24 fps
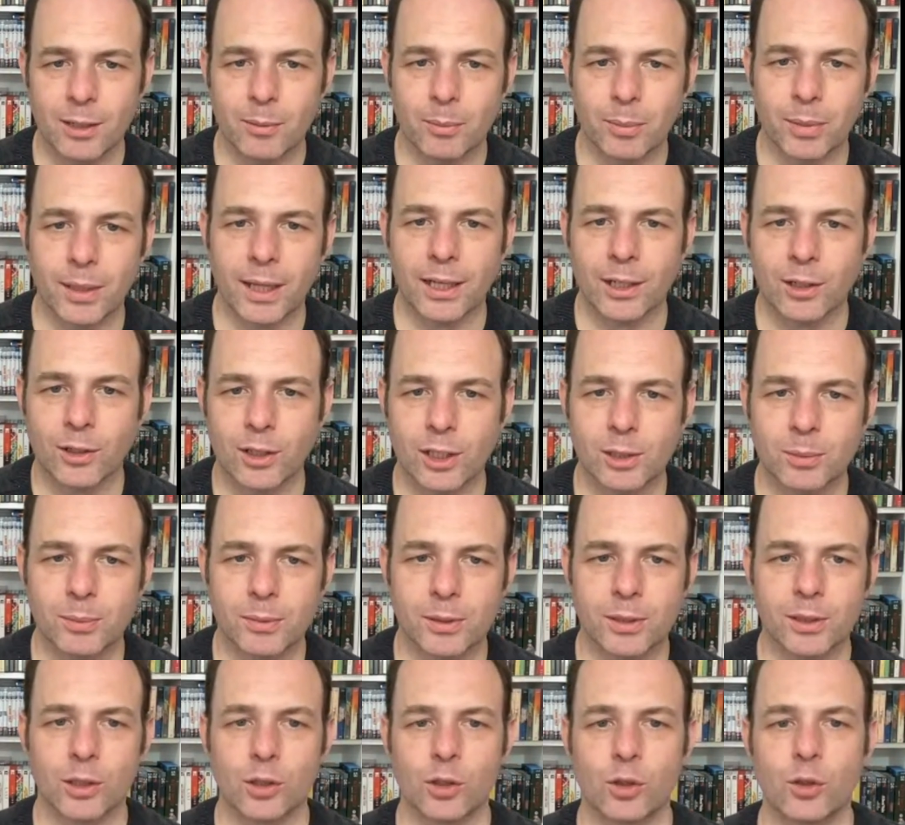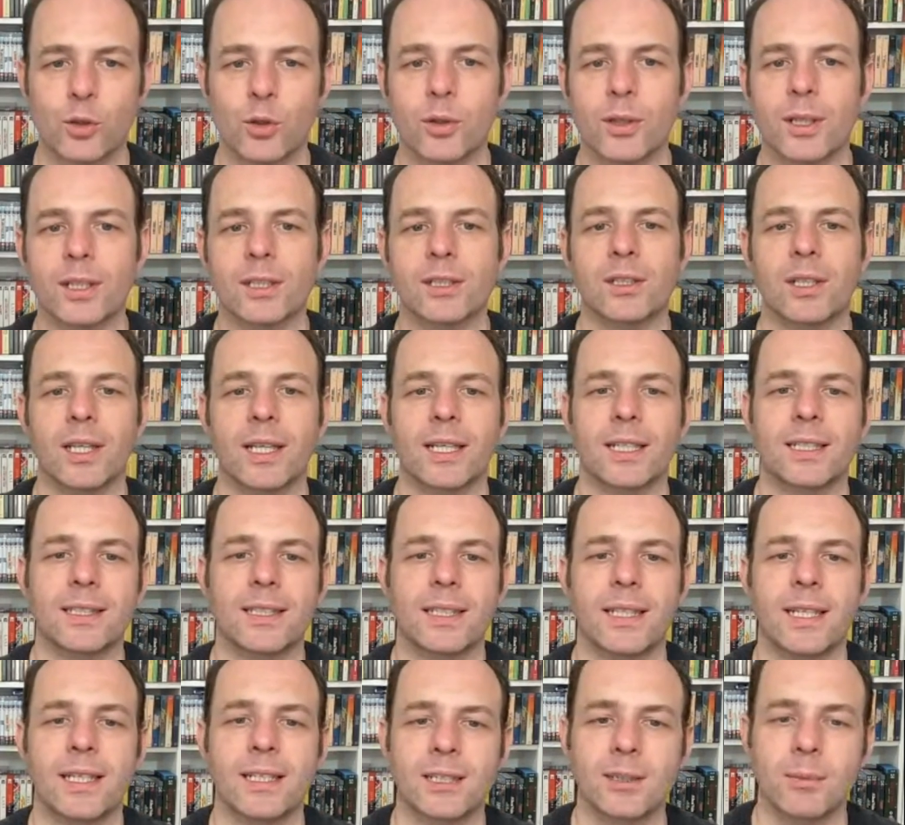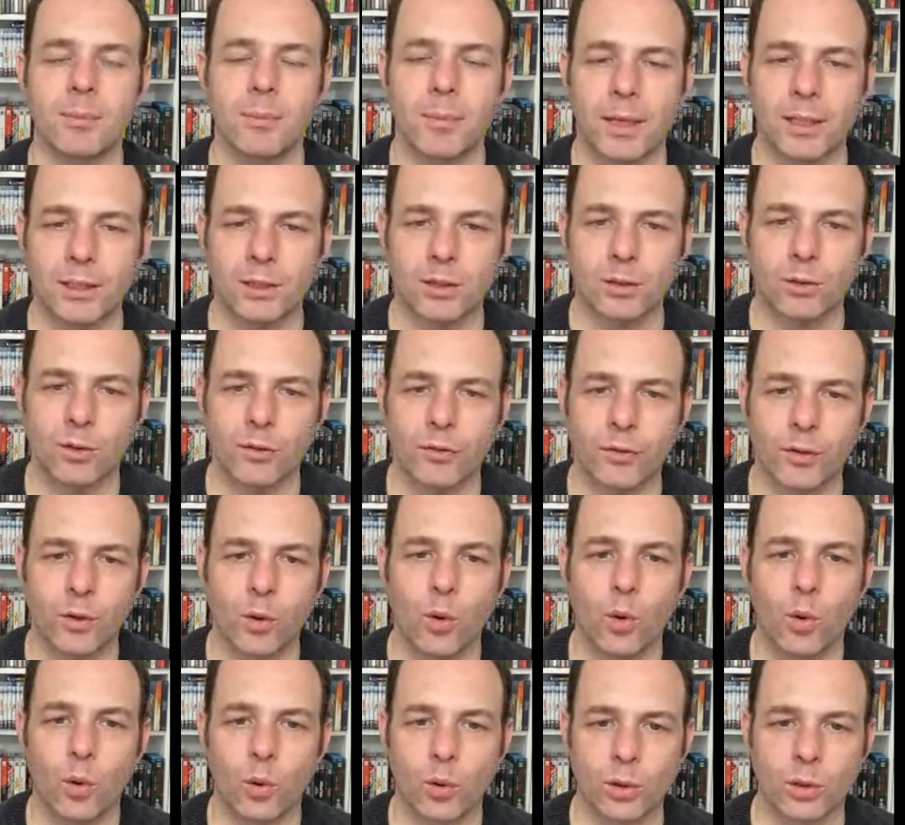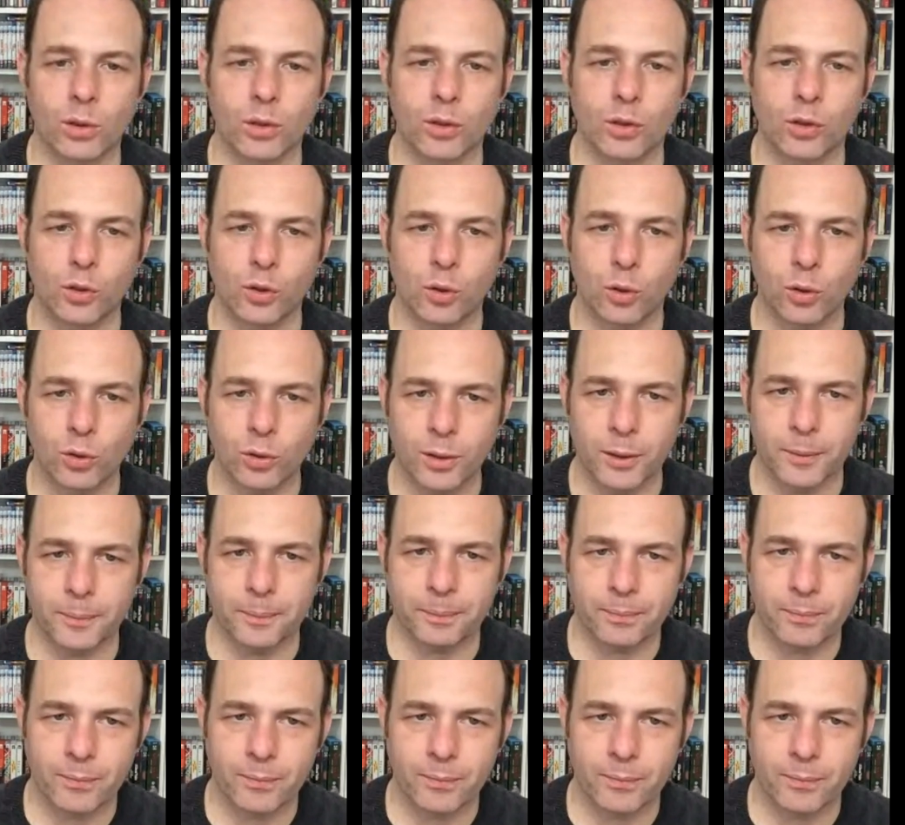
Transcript: Black Christmas ensure this legacy as the master of the horror genre.